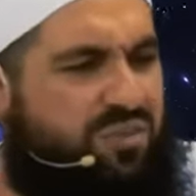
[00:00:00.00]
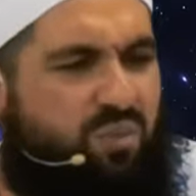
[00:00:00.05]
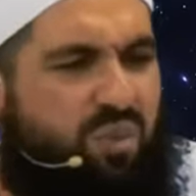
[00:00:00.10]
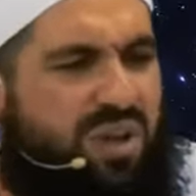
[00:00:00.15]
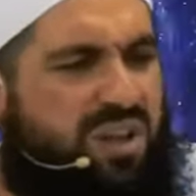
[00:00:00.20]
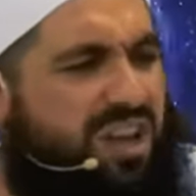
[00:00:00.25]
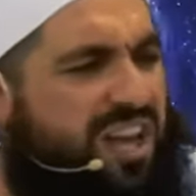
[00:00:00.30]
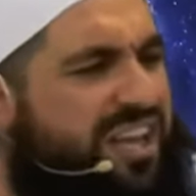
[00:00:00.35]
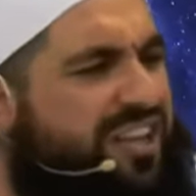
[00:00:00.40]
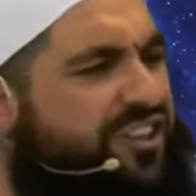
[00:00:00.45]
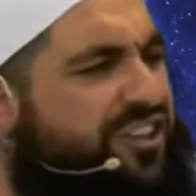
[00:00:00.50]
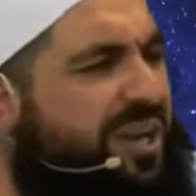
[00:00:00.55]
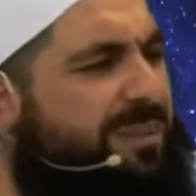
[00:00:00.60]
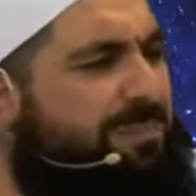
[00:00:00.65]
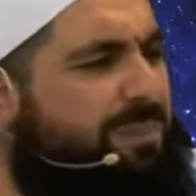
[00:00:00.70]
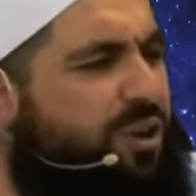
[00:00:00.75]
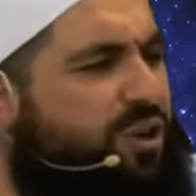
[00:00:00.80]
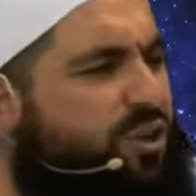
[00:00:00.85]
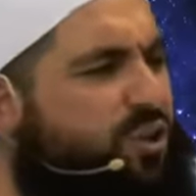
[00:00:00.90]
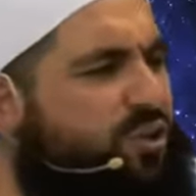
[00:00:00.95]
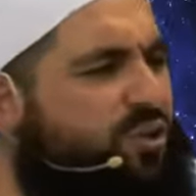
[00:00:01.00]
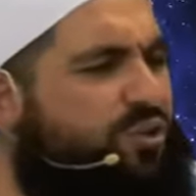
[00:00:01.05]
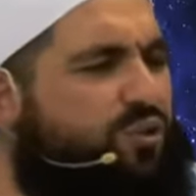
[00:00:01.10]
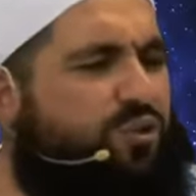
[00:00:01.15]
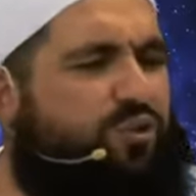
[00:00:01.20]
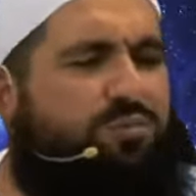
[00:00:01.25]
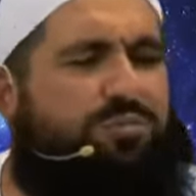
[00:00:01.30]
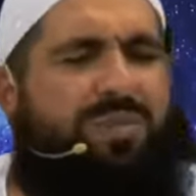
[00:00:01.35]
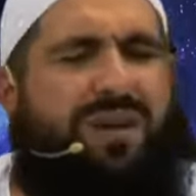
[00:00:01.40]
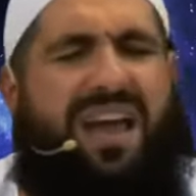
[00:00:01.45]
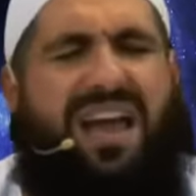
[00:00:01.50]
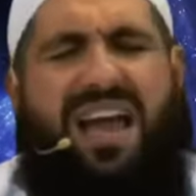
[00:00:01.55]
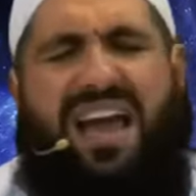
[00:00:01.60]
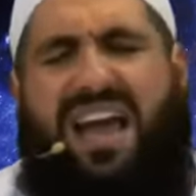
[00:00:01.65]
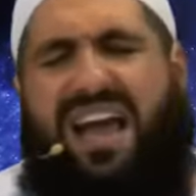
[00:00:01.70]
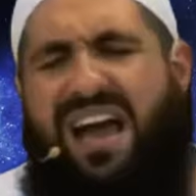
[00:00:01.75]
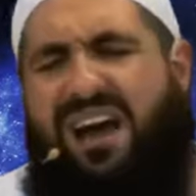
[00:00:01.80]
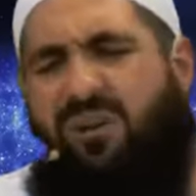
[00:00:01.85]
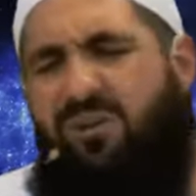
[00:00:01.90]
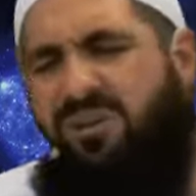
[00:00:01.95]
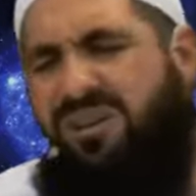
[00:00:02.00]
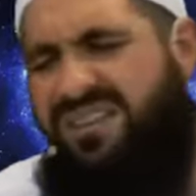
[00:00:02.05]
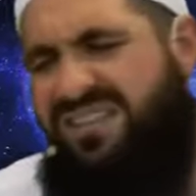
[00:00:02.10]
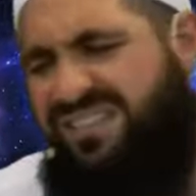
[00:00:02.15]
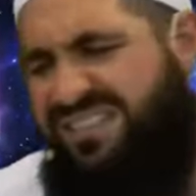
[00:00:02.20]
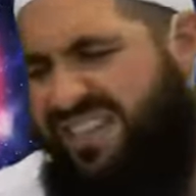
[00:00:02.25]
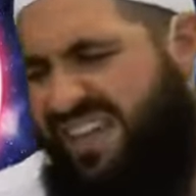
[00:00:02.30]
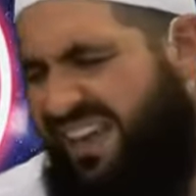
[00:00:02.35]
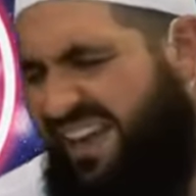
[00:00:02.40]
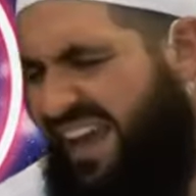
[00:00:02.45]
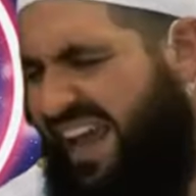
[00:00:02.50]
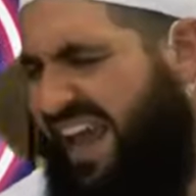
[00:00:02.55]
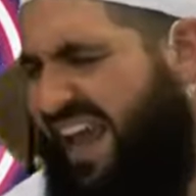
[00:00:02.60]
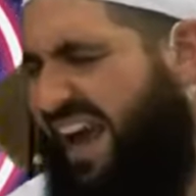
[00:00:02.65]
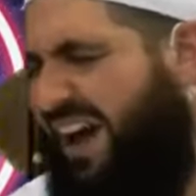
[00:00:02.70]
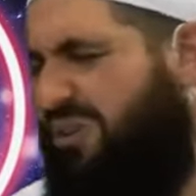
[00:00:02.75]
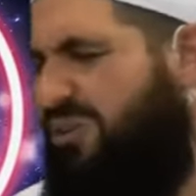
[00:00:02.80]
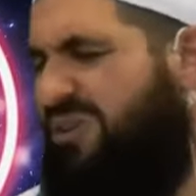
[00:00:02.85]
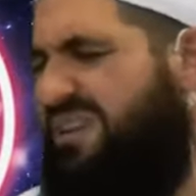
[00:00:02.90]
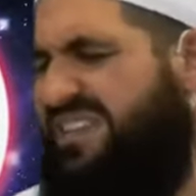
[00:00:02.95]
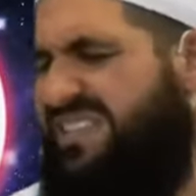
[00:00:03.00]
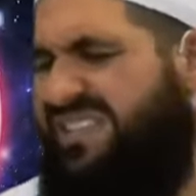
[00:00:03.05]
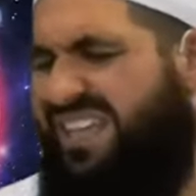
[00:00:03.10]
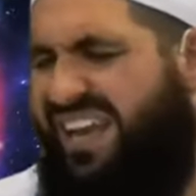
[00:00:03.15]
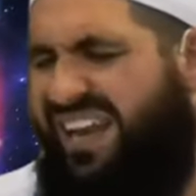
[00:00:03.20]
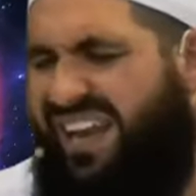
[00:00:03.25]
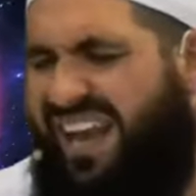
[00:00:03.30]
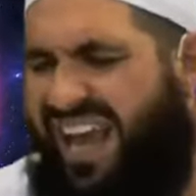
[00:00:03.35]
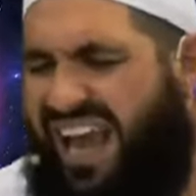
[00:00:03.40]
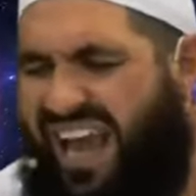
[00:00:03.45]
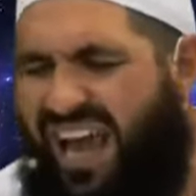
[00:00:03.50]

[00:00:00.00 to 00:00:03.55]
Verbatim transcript: Wallahi, jump on YouTube, hours and hours and